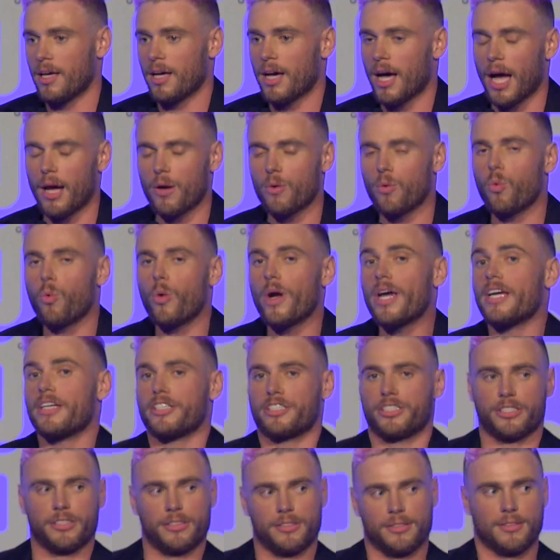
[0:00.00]
I
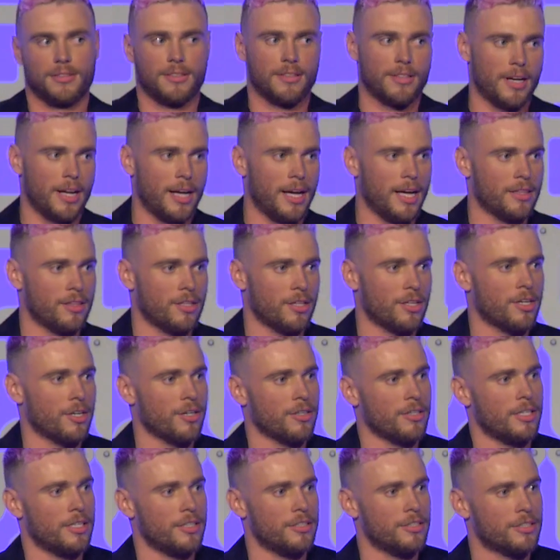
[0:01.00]
wish that I had the
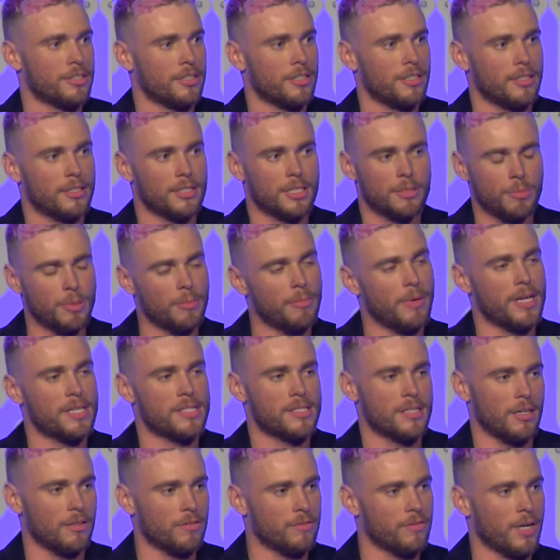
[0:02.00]
courage to be
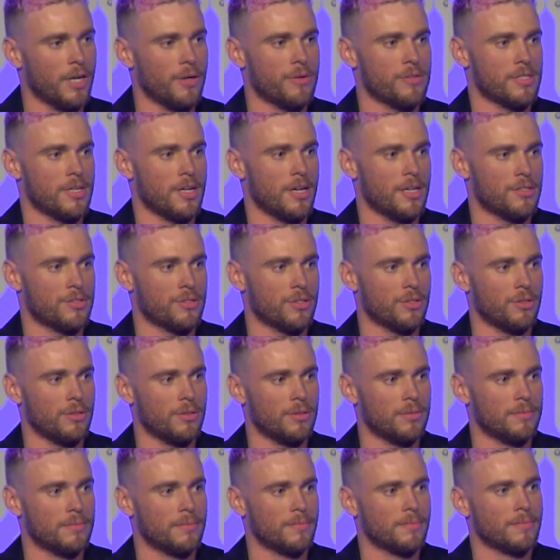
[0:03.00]
myself when I was in high school.
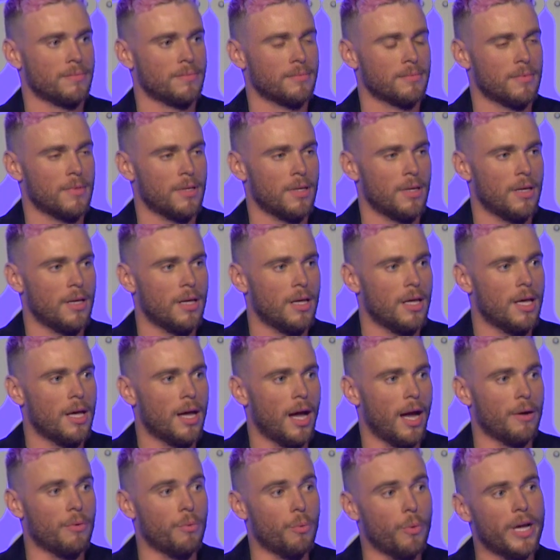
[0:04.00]

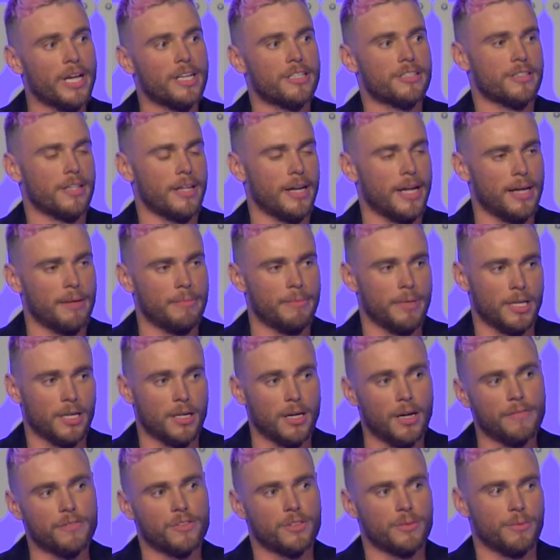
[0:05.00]
I wish that I had been
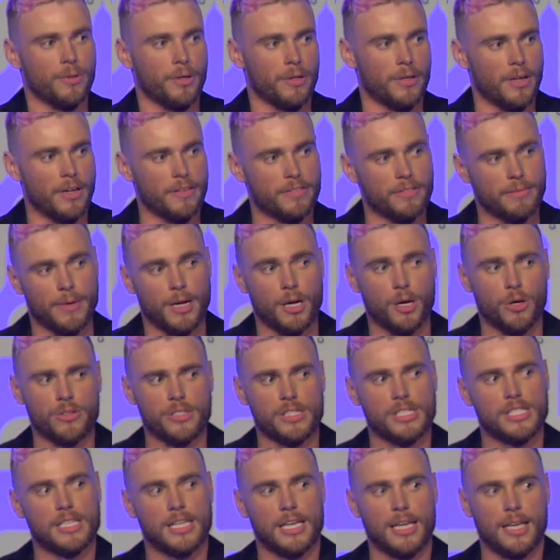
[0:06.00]
comfortable enough in my own
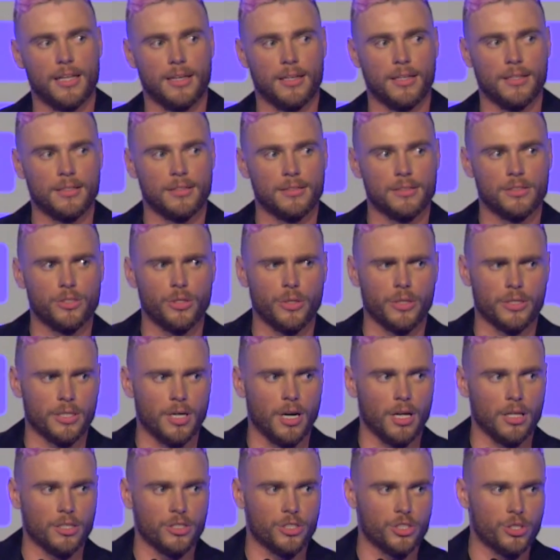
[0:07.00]
skin to
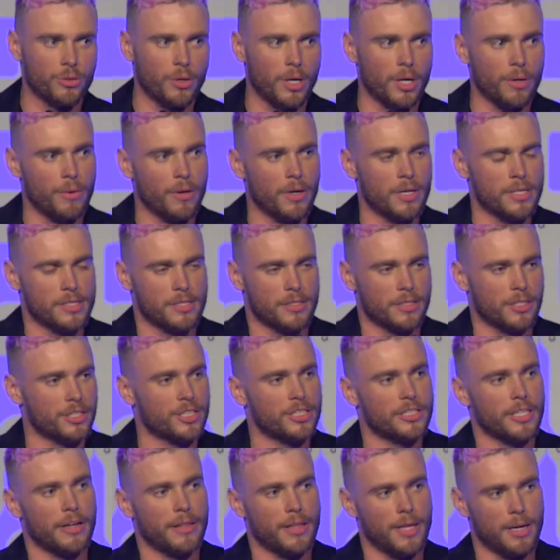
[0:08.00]
acknowledge who I was and to
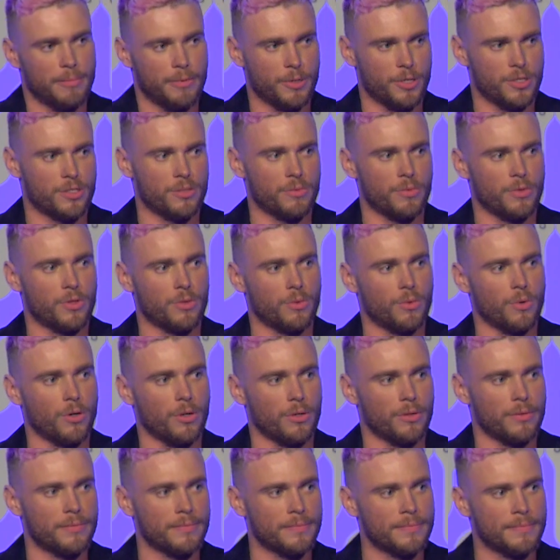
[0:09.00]
share that person with the
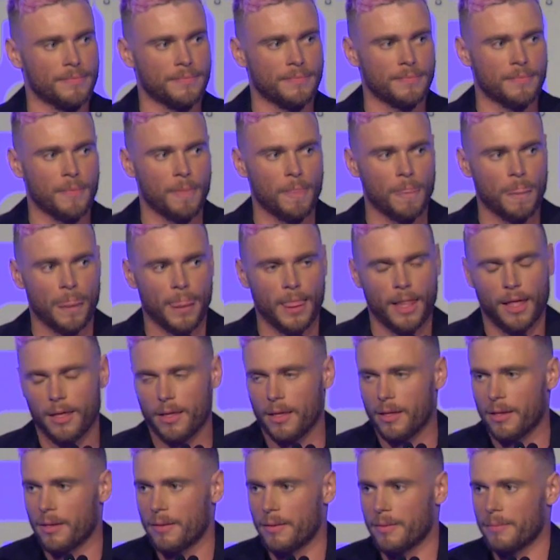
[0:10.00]
world.
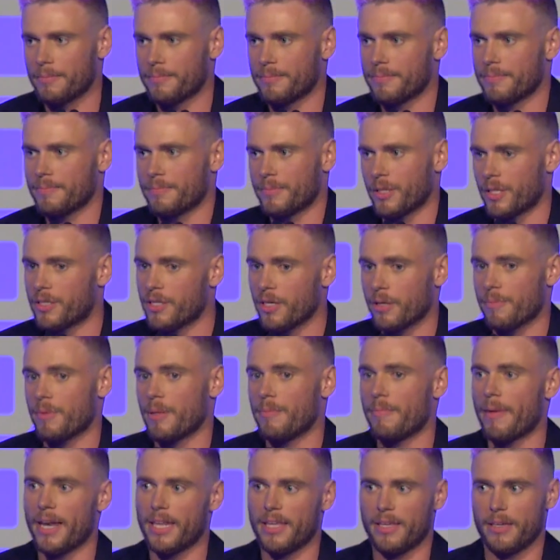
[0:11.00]
But it took me
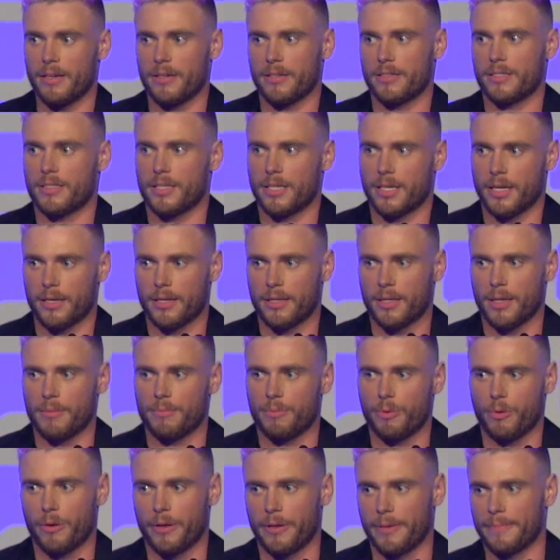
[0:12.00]
many years to get to
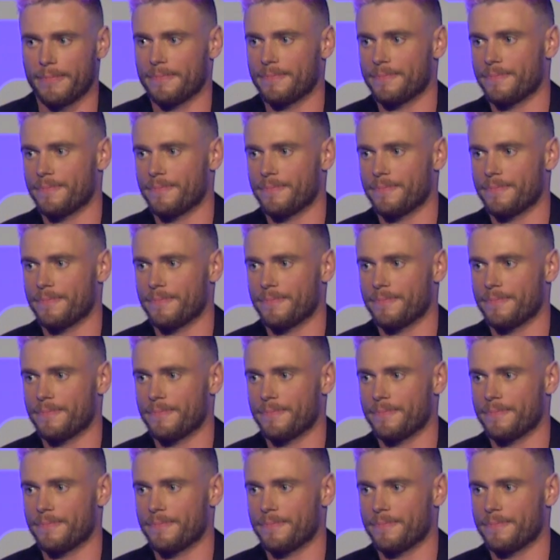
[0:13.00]
that point.